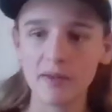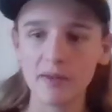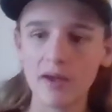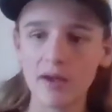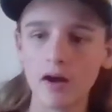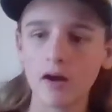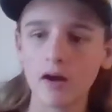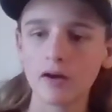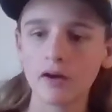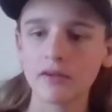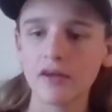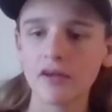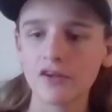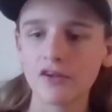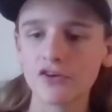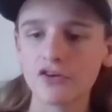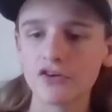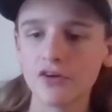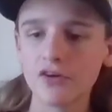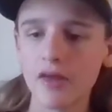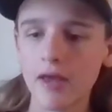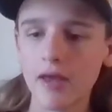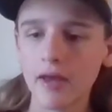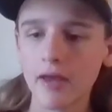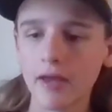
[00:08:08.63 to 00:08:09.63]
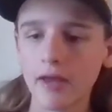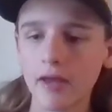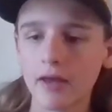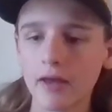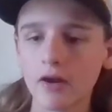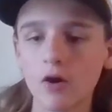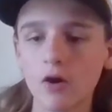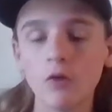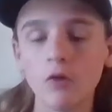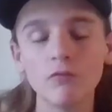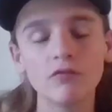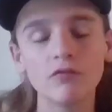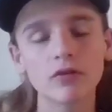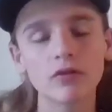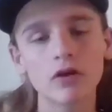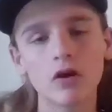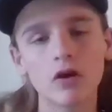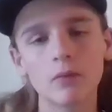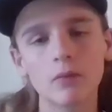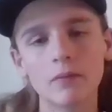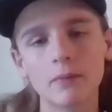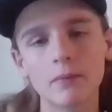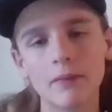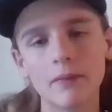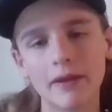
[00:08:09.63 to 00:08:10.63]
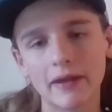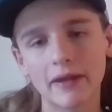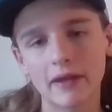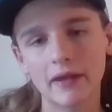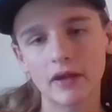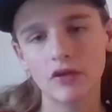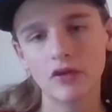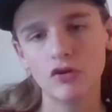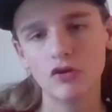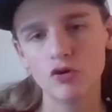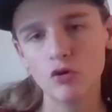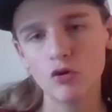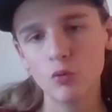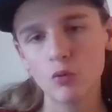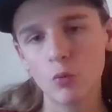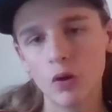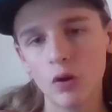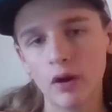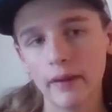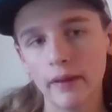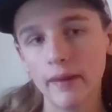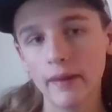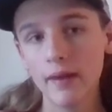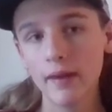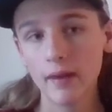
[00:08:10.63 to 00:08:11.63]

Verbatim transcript: uh, yesterday, and hopefully I'll be making a new one